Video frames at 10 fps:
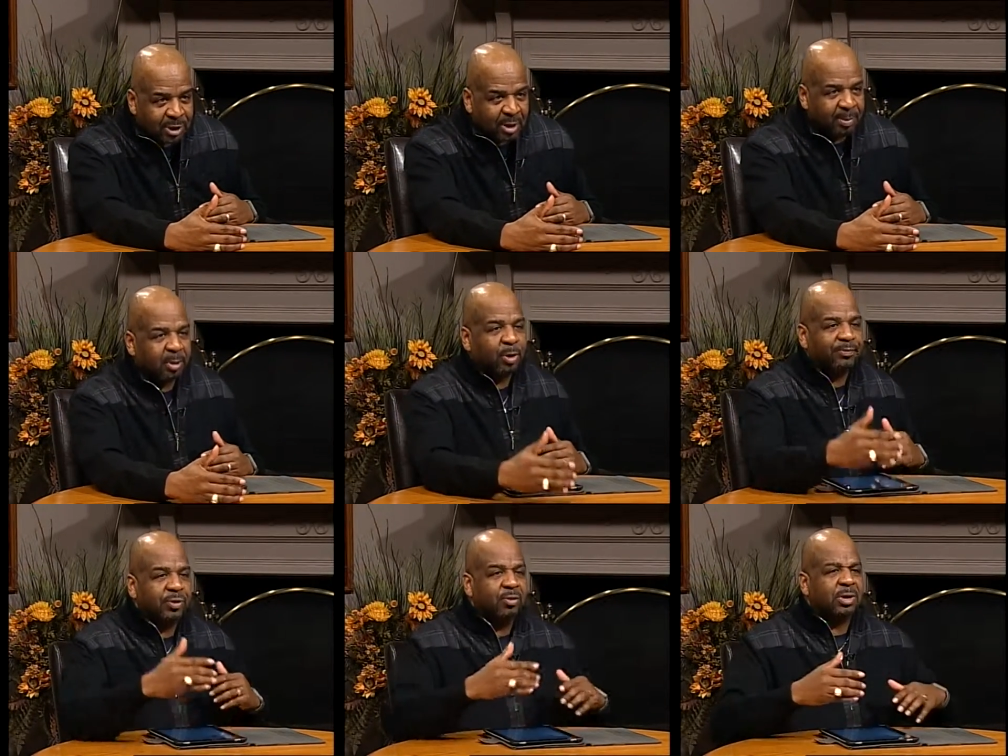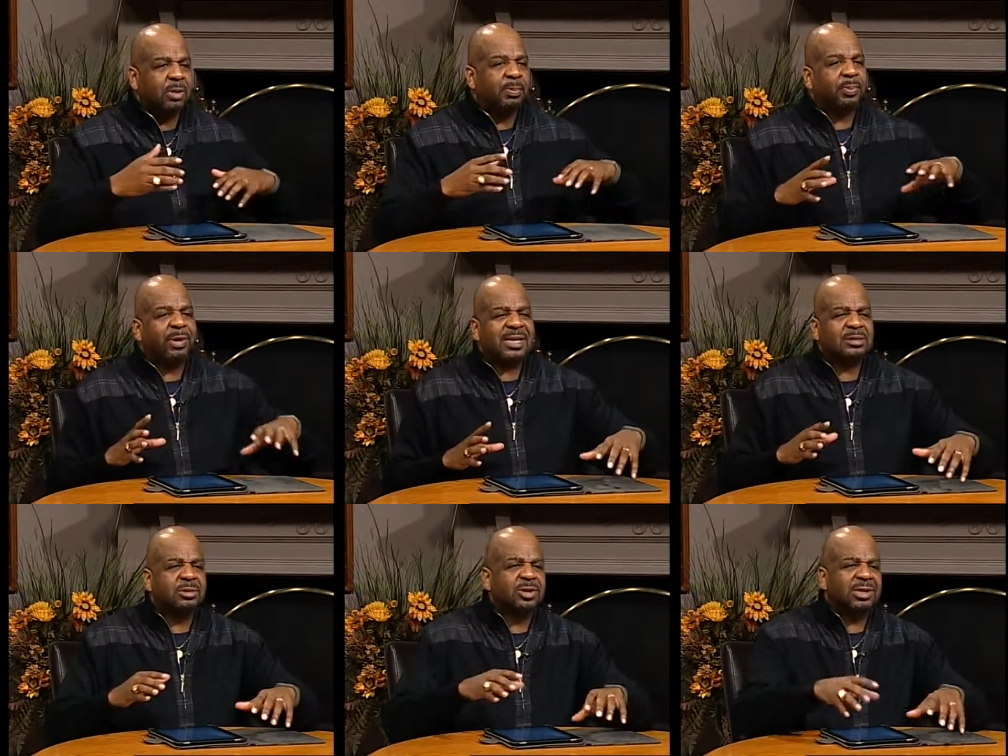Yeah. But if you can press
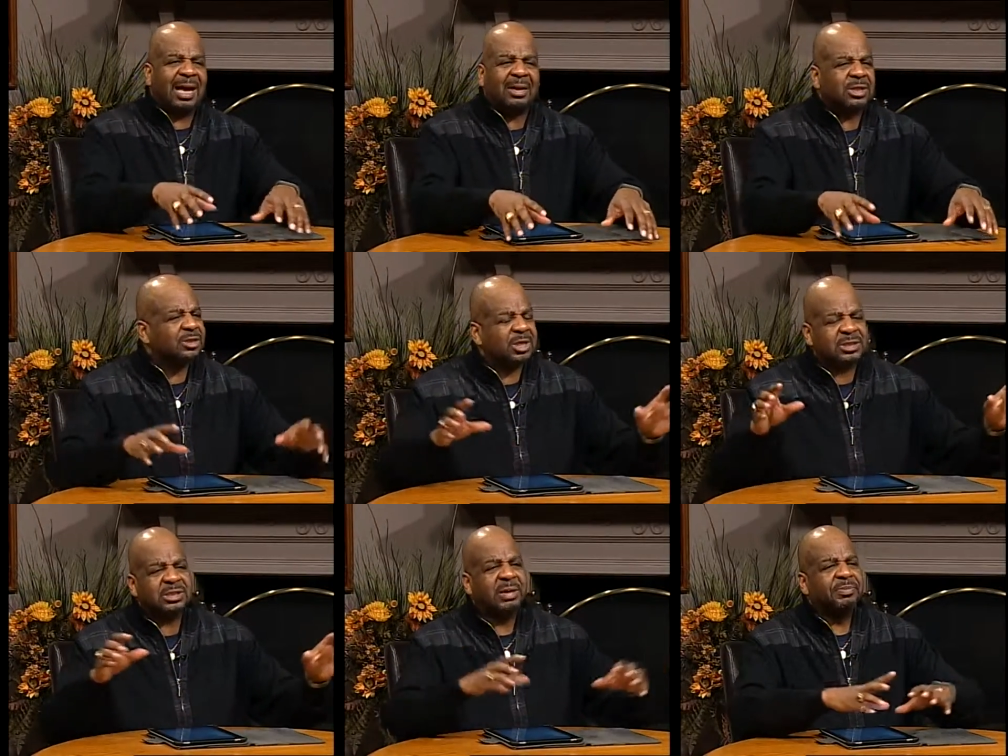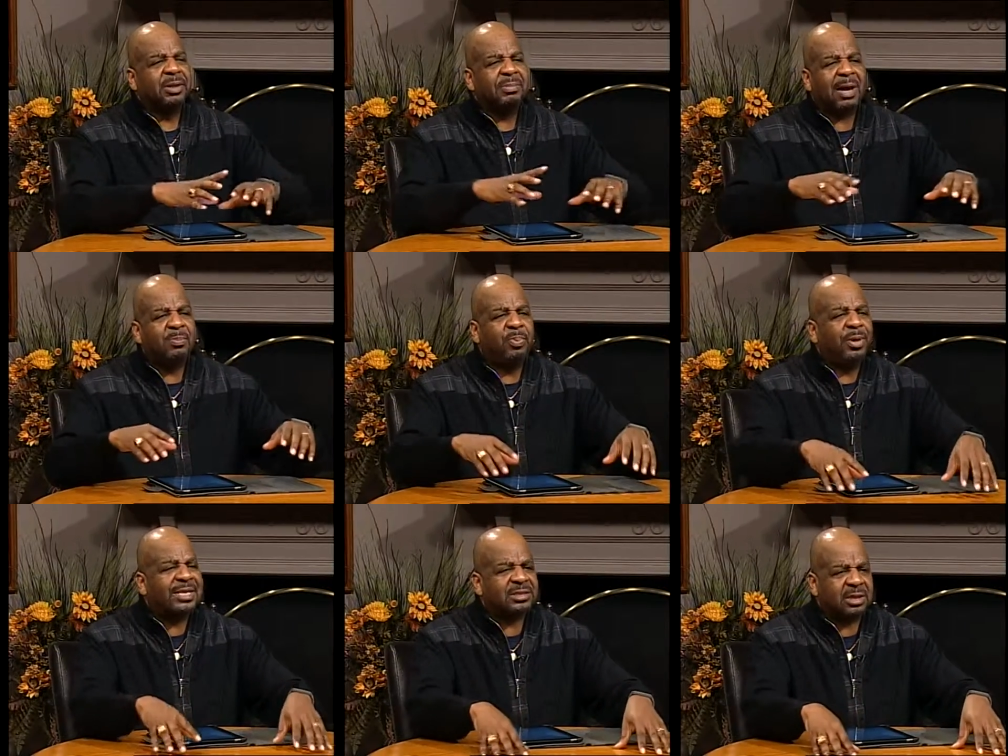into the house, it's just something about
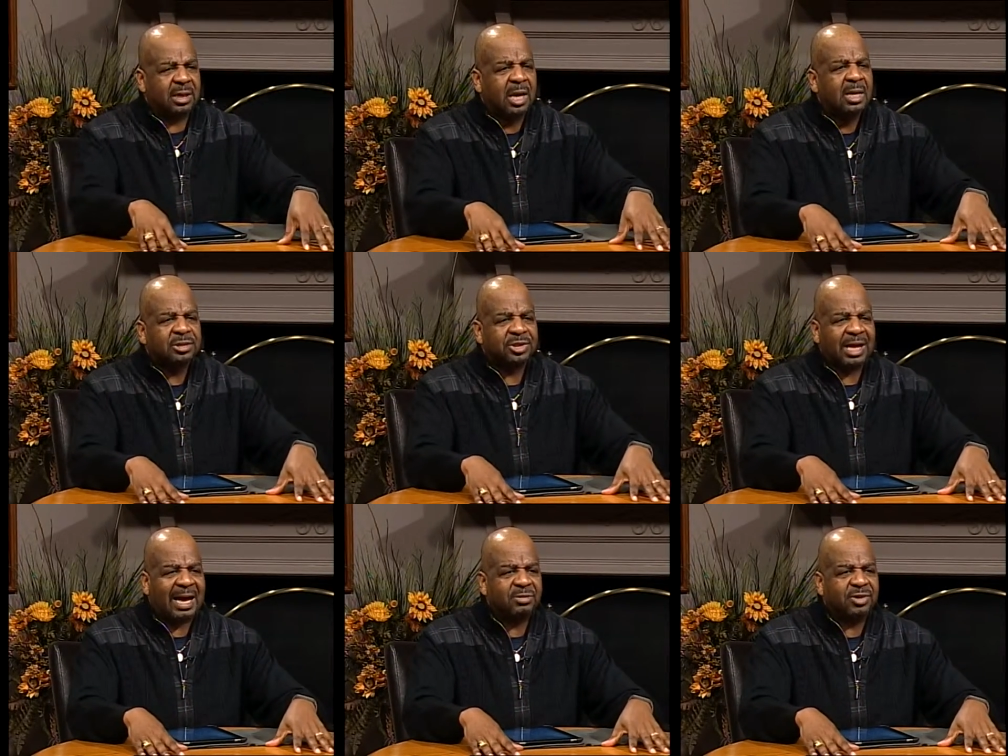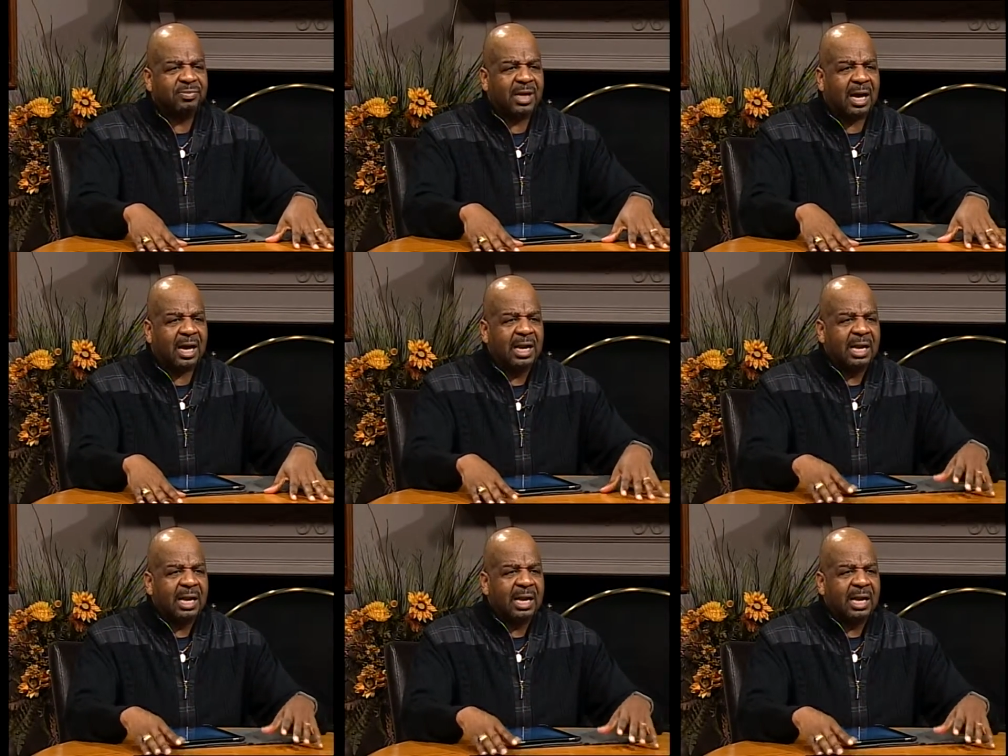pressing to the house of God.